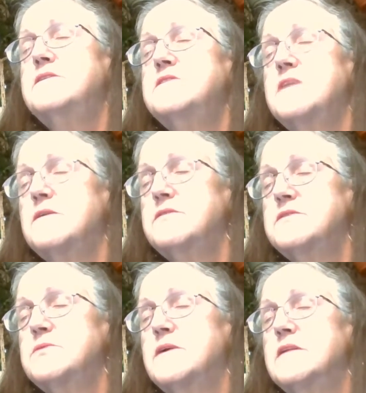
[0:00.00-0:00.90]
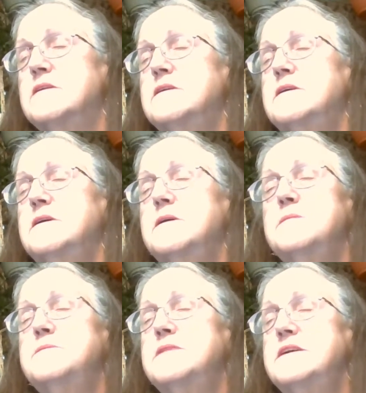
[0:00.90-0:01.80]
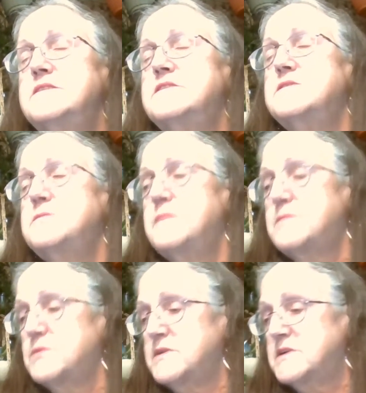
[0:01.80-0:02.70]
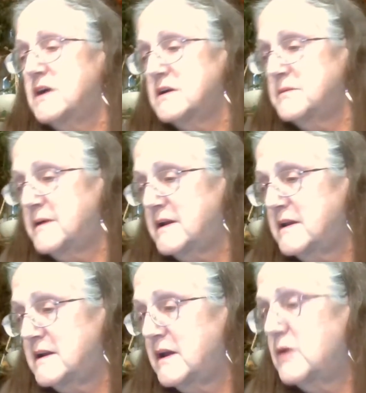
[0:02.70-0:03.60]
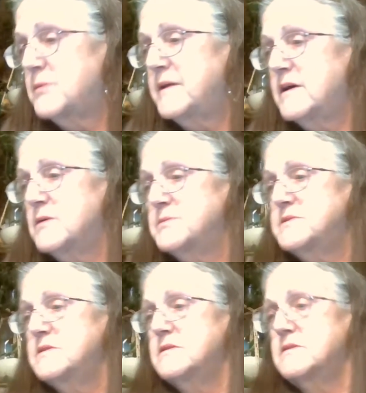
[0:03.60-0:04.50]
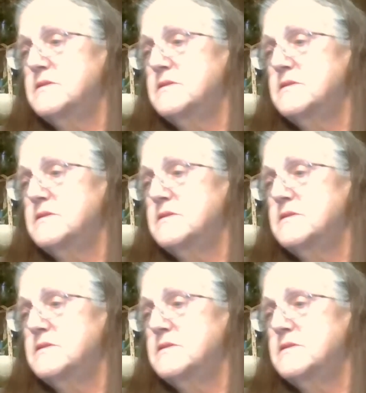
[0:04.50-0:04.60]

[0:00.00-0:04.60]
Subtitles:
yourself as well. Please just remember we talked about it, and I hope it helps.